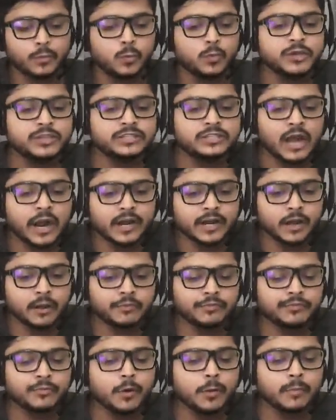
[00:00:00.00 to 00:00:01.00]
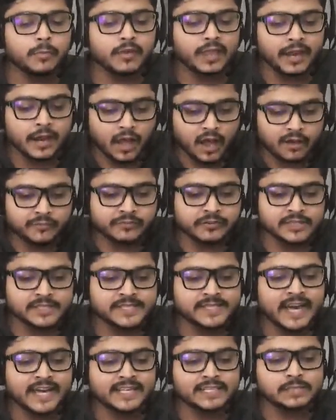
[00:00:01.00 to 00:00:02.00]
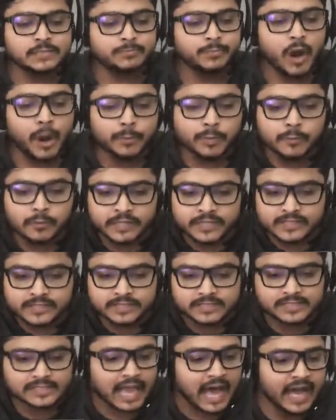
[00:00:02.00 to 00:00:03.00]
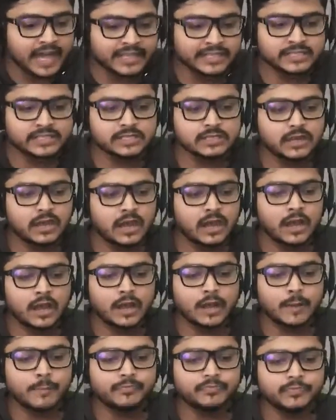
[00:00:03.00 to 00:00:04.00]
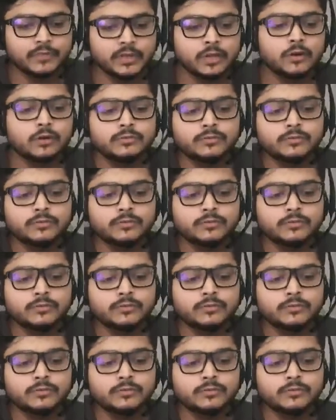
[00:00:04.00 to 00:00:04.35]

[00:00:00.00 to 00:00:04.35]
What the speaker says: We started up from an office that is probably the size, not